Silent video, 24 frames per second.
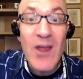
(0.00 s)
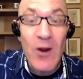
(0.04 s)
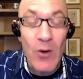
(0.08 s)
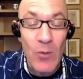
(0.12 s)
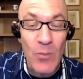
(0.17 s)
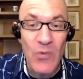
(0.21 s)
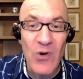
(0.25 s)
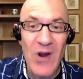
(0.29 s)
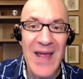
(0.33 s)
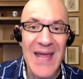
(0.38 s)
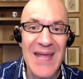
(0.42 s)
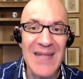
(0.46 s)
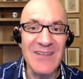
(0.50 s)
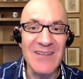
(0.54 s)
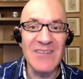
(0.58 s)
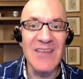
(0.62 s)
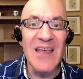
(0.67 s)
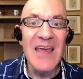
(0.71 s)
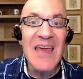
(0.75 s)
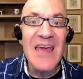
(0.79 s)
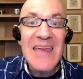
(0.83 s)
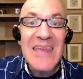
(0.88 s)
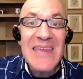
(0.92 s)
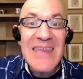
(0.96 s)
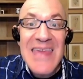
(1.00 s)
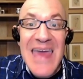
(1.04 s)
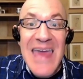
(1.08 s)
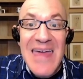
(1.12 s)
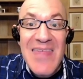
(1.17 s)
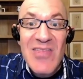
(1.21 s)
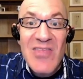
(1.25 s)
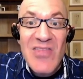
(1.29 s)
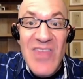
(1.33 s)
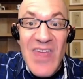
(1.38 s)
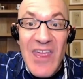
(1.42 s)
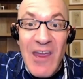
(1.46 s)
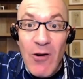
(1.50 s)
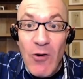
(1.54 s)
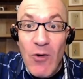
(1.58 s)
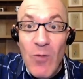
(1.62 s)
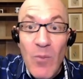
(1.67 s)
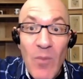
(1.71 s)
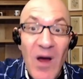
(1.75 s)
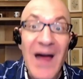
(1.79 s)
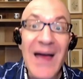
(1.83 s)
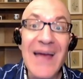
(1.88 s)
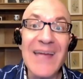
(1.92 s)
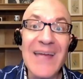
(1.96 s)
brains, get their
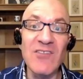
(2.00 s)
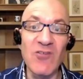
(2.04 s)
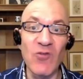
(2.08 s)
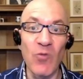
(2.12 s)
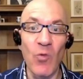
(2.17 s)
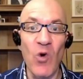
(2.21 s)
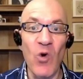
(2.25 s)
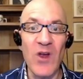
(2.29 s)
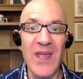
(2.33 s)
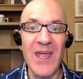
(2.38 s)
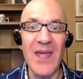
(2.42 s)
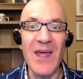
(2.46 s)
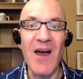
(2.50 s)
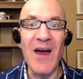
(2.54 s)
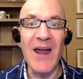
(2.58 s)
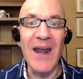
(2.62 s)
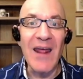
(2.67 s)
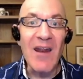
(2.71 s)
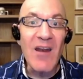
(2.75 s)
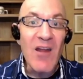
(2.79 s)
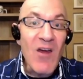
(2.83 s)
minds working on it,